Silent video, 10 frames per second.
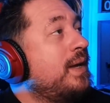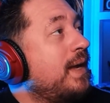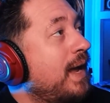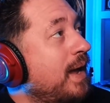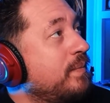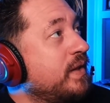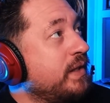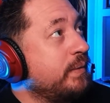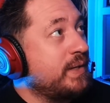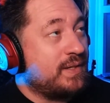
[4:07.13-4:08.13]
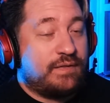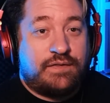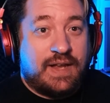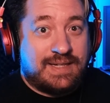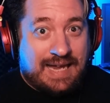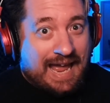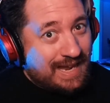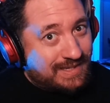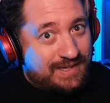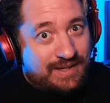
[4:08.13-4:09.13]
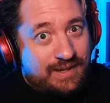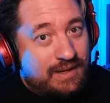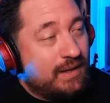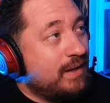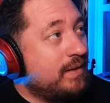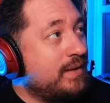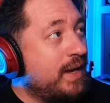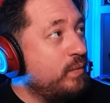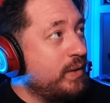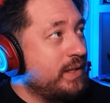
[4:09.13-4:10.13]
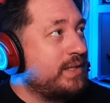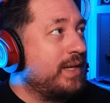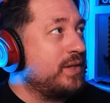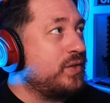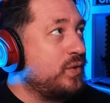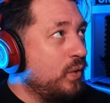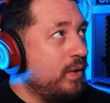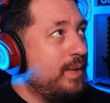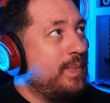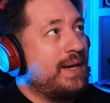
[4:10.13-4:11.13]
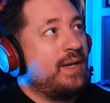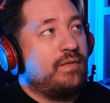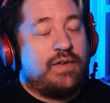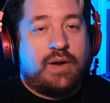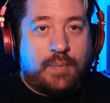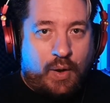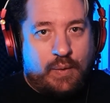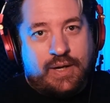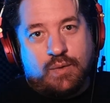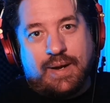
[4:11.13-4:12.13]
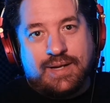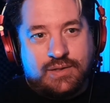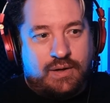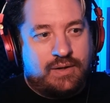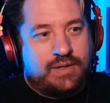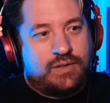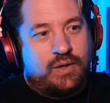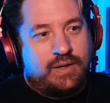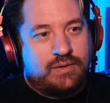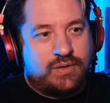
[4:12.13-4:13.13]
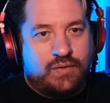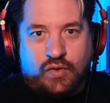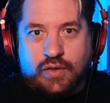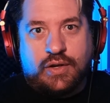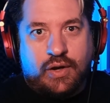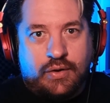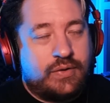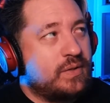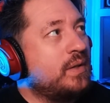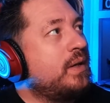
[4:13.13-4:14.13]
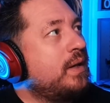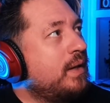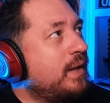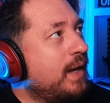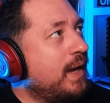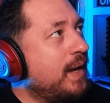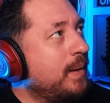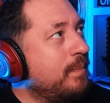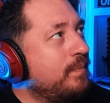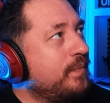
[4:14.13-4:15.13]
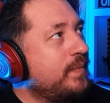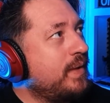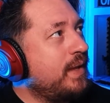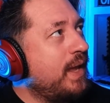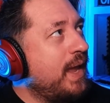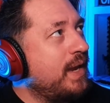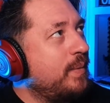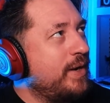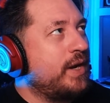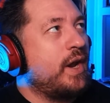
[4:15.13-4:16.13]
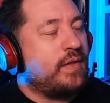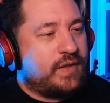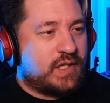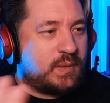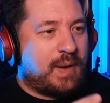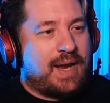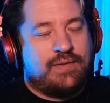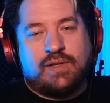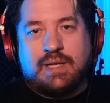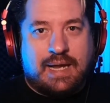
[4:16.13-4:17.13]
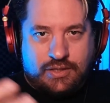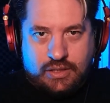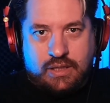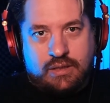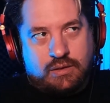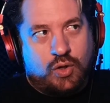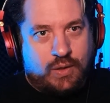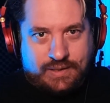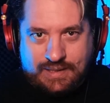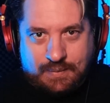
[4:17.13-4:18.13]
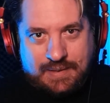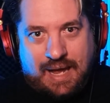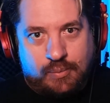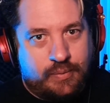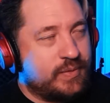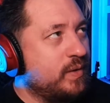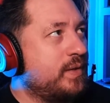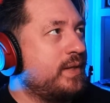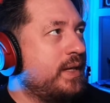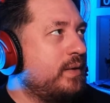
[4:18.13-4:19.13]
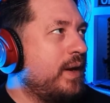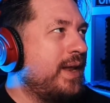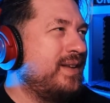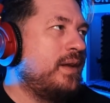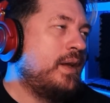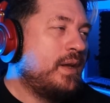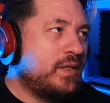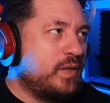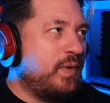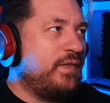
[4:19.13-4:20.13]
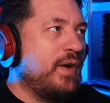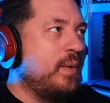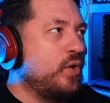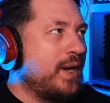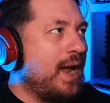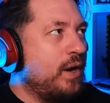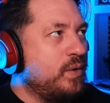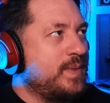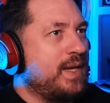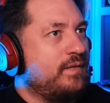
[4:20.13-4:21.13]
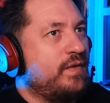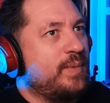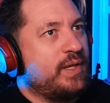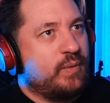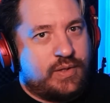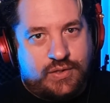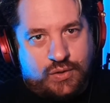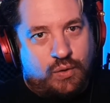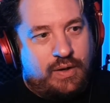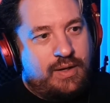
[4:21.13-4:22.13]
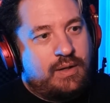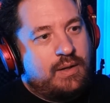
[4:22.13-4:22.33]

The lyrics are fantastic. They really tell a story, but in a very poetic way. It's not sort of on the nose. And I mean, I know that this is part of a larger concept album sort of thing. And to be fair, I'm not 100% familiar with the story.